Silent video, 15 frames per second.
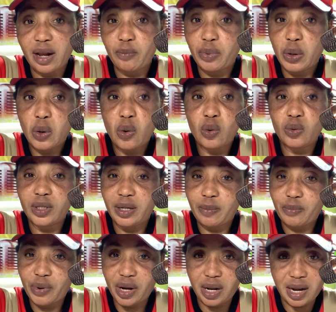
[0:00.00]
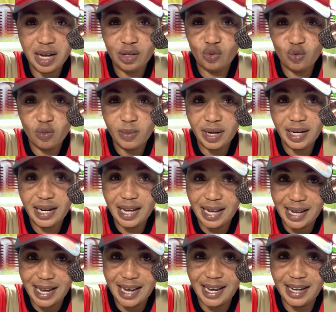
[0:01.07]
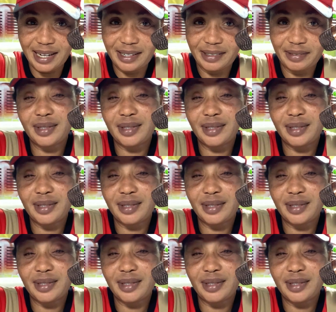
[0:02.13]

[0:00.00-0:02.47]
behold a pregnant woman again.